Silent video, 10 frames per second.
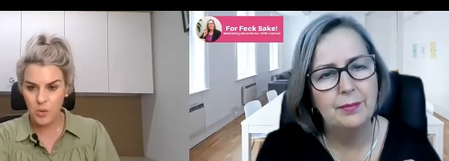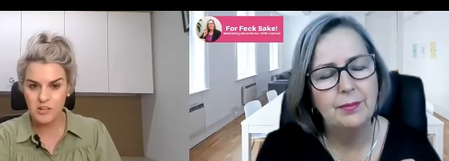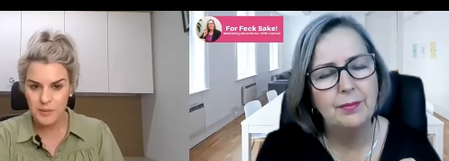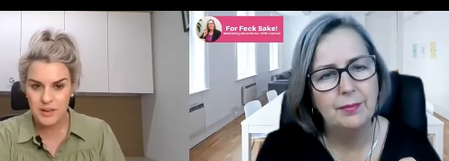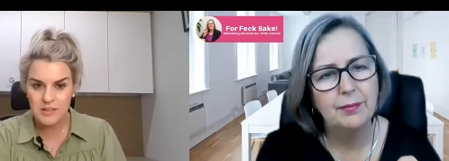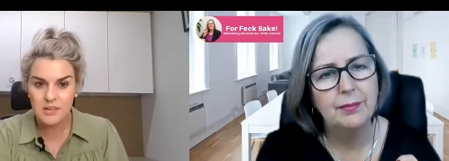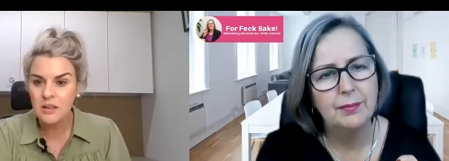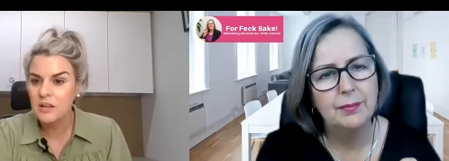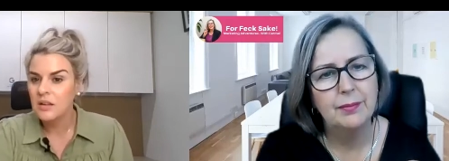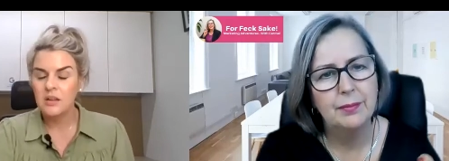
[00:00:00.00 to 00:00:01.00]
Speaker 1: Squarespace.
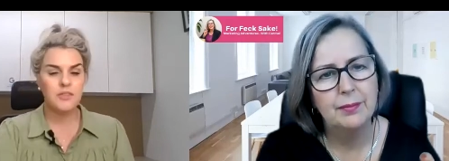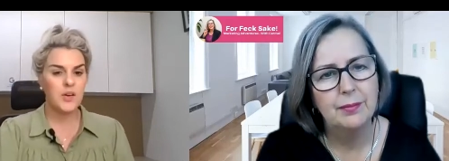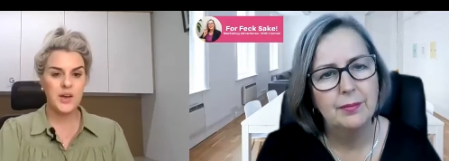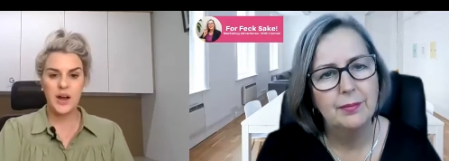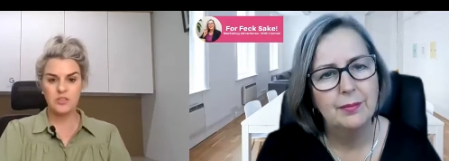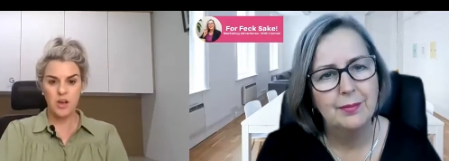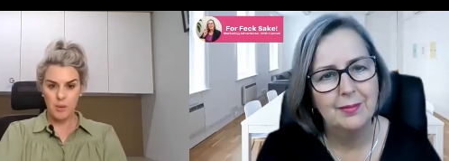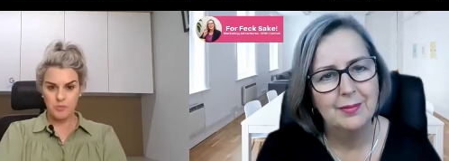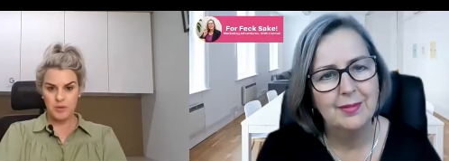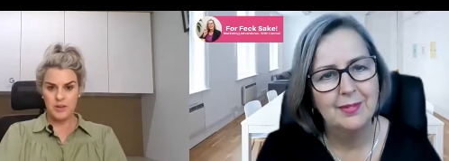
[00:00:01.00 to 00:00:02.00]
Very hard to
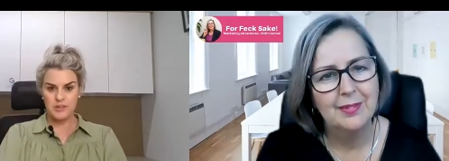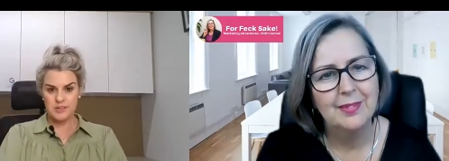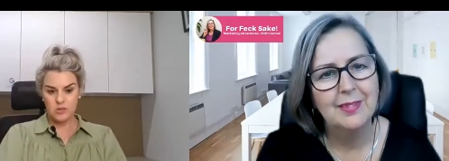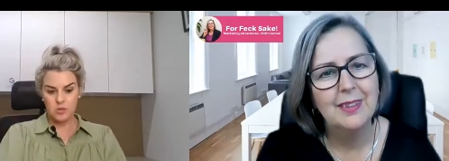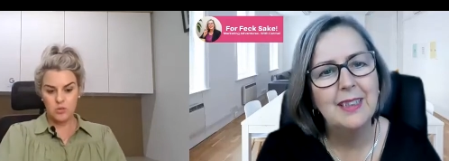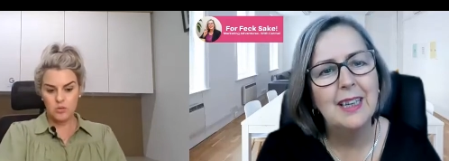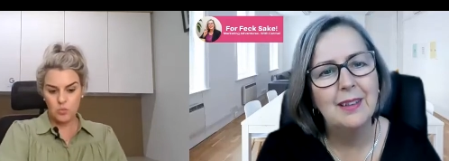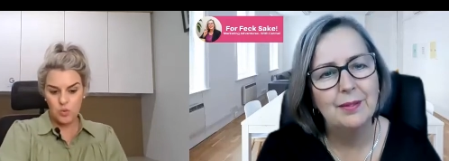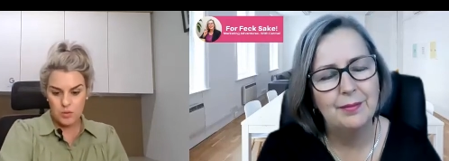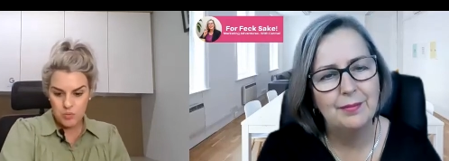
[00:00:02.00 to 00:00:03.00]
optimize. So
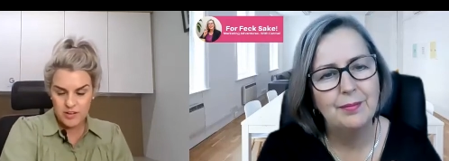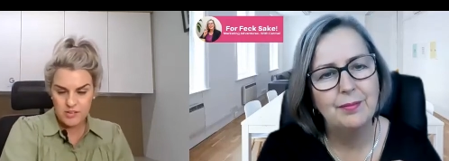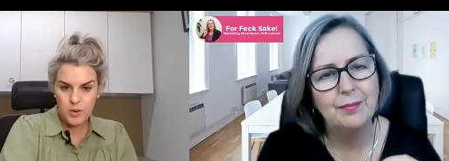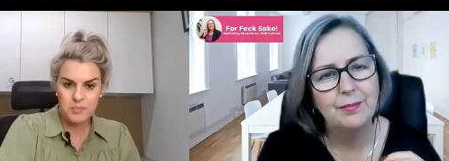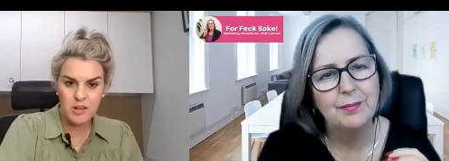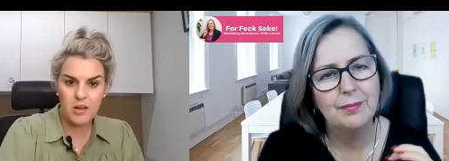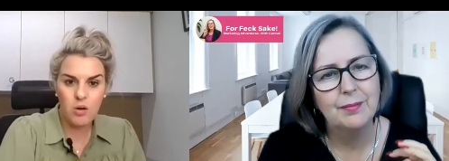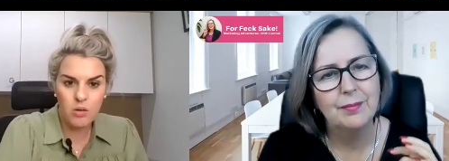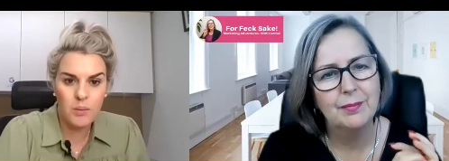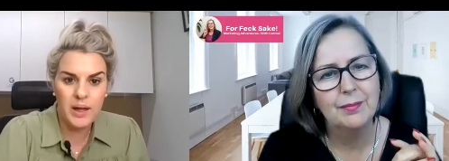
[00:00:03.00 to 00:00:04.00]
WordPress website
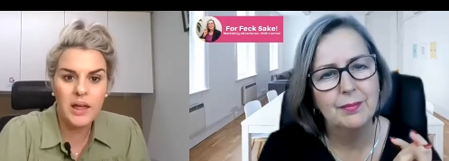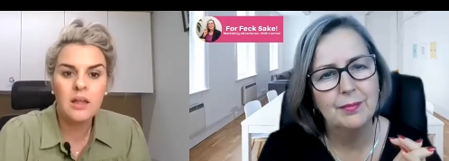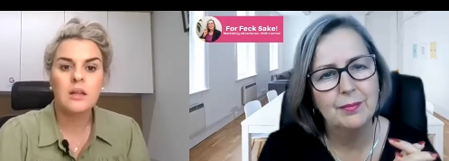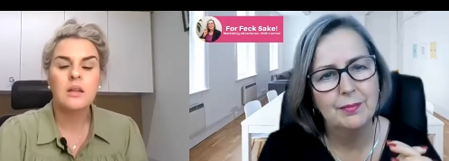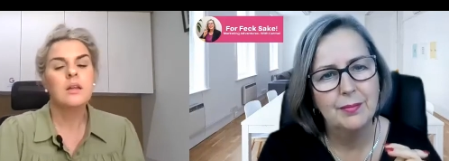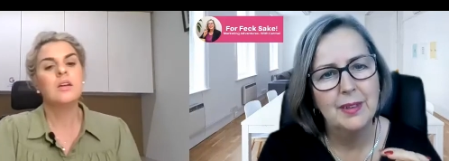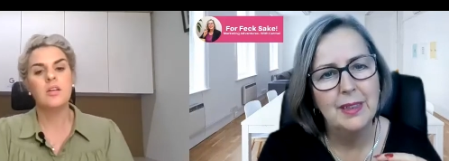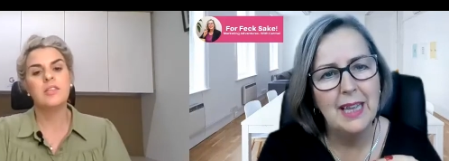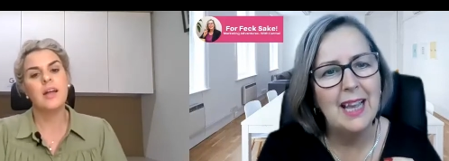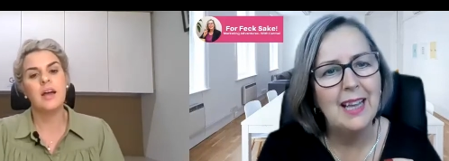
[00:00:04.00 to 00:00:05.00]
all the way
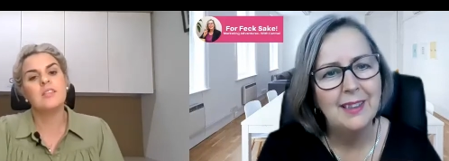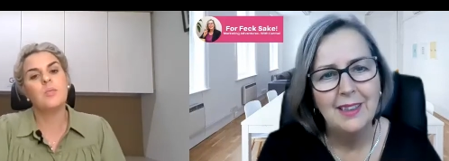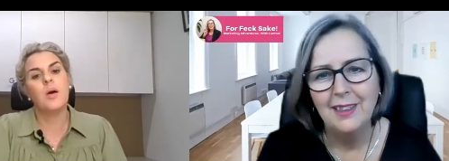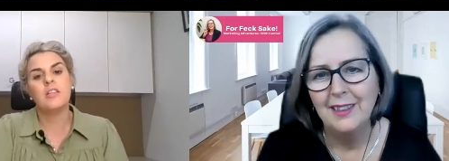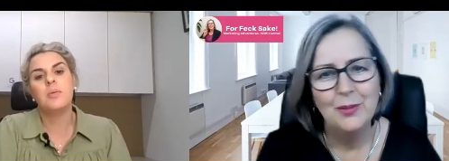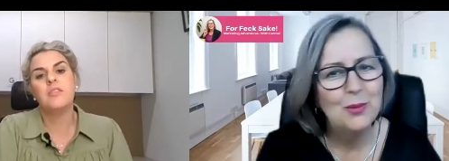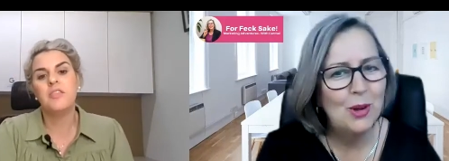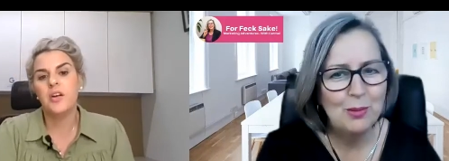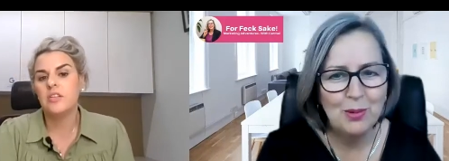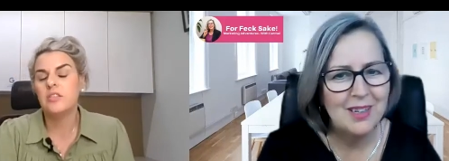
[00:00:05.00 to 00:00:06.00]
because that yeah. is
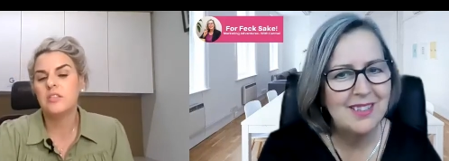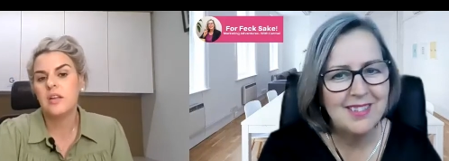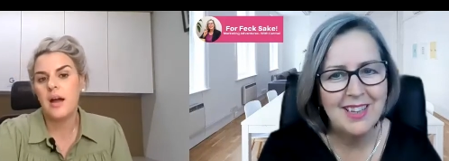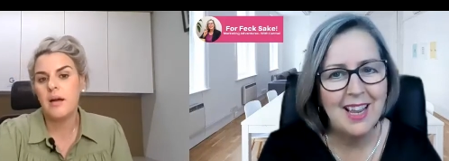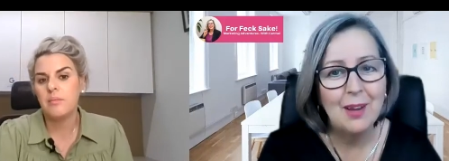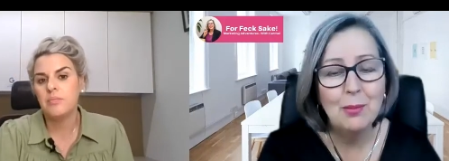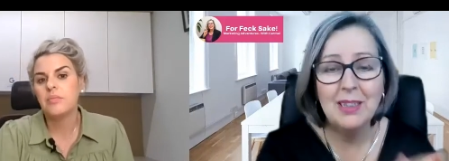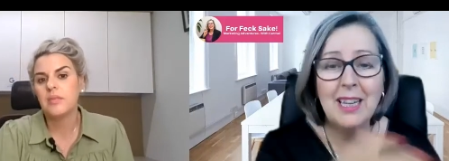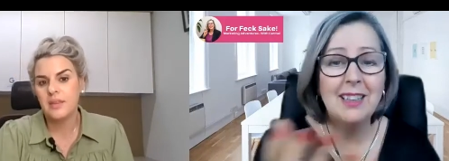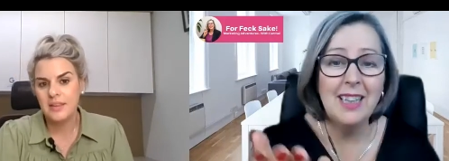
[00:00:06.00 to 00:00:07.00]
what
Speaker 2: WordPress. Um, yeah.
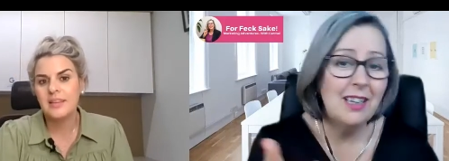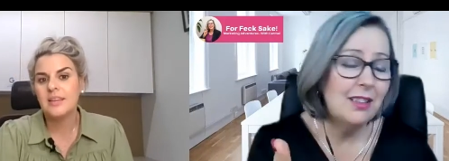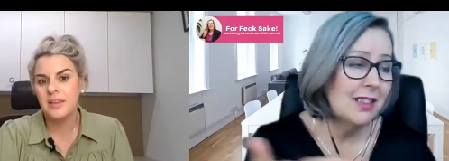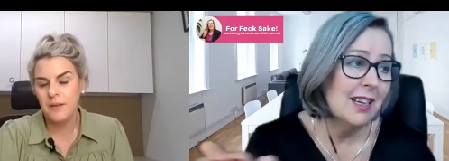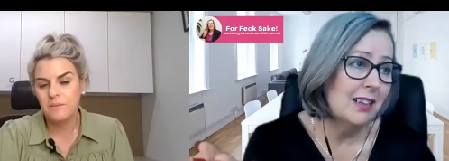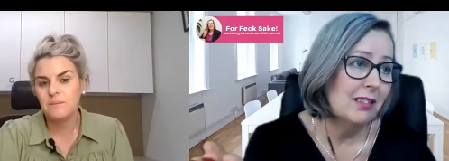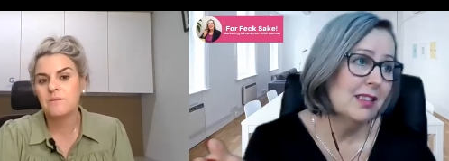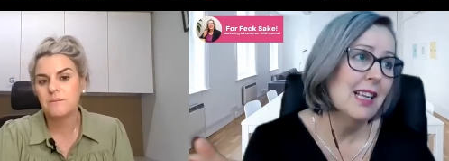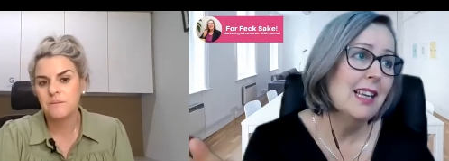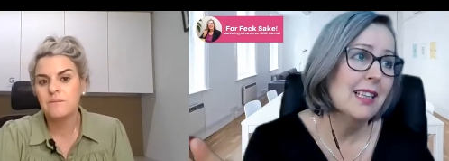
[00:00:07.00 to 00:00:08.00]
Well, there, there's
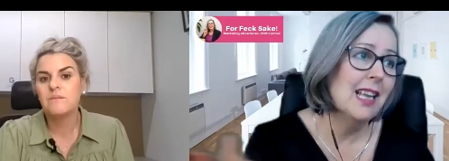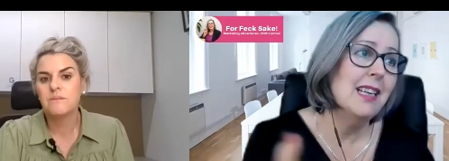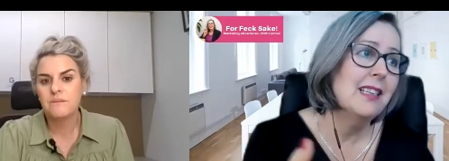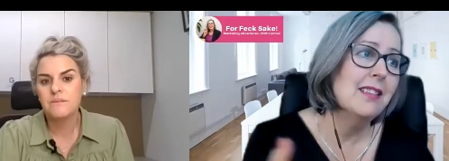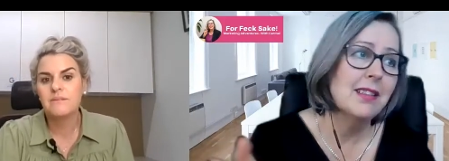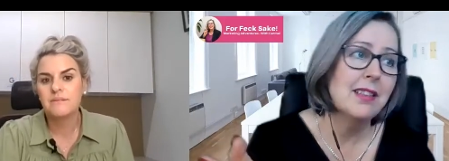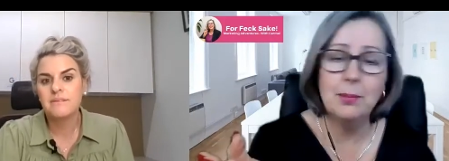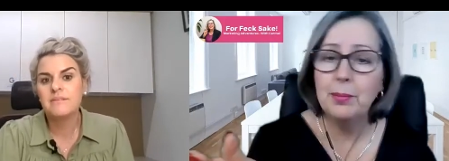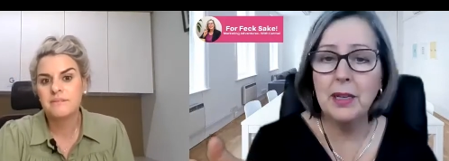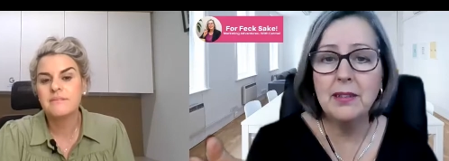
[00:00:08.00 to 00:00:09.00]
there. That that is a
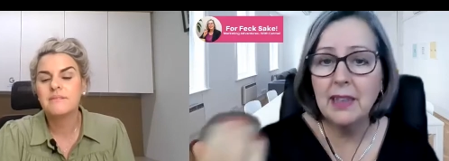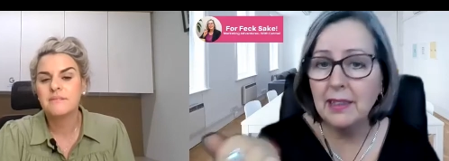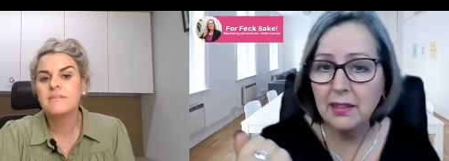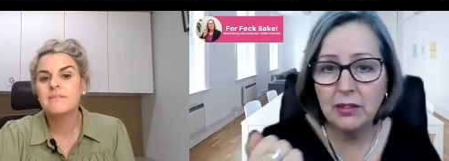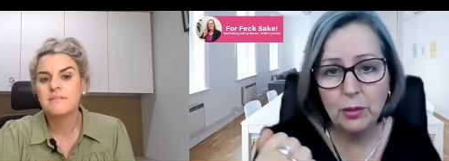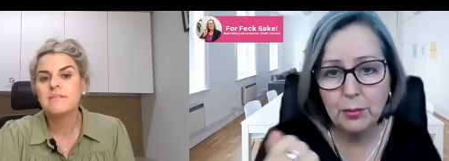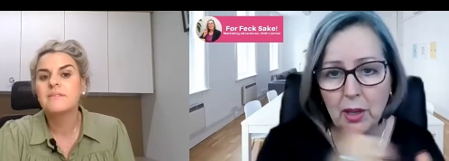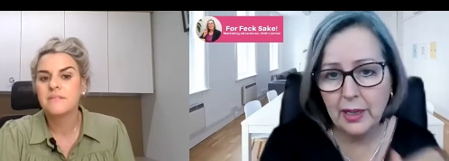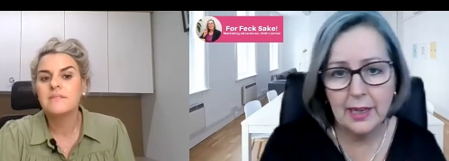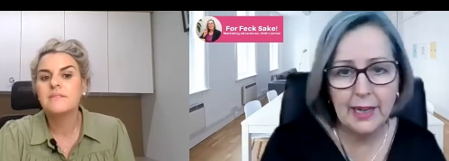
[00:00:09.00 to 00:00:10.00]
tip because that's just
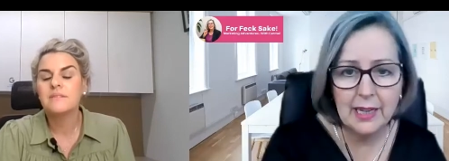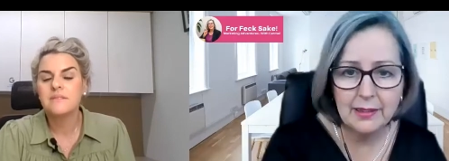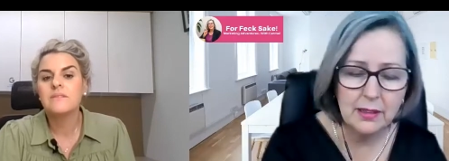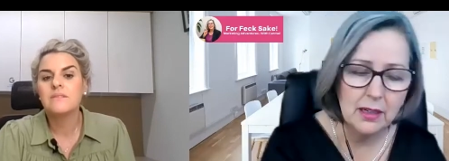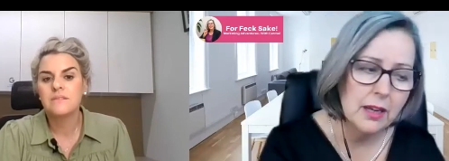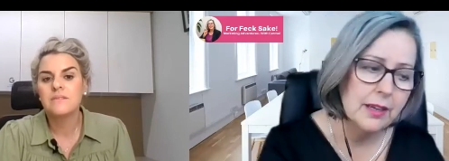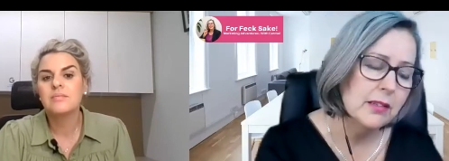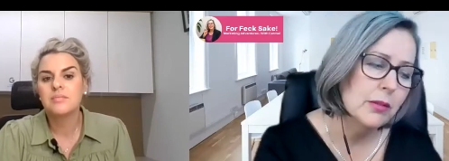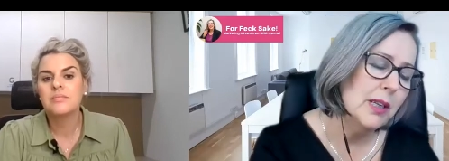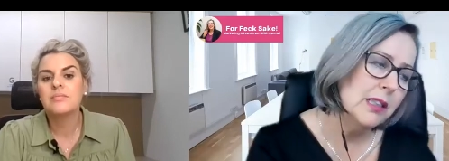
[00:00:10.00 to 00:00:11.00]
something I get asked a lot.
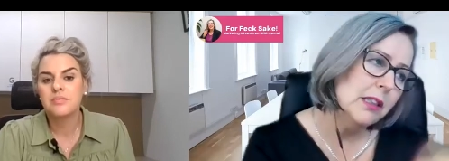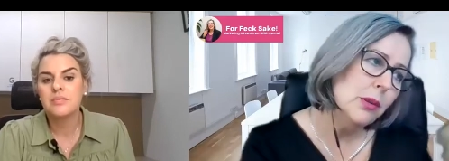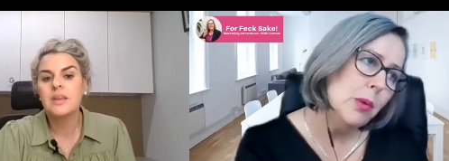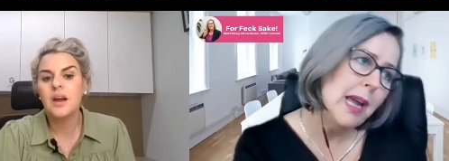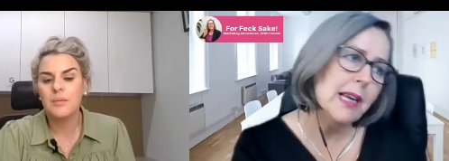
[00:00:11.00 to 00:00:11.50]
Is will I do